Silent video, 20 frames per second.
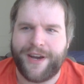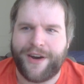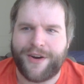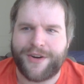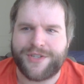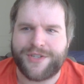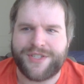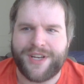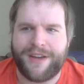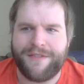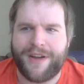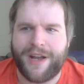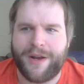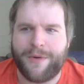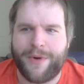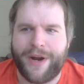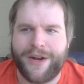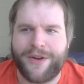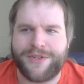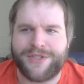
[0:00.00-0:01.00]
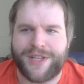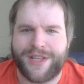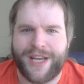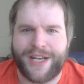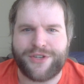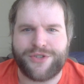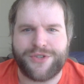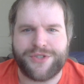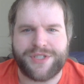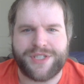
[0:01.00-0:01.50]
Our Sci-Fi Writers
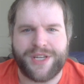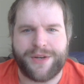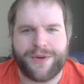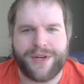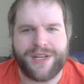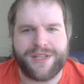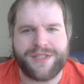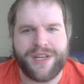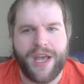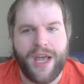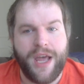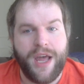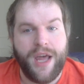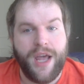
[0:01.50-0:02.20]
lecture series.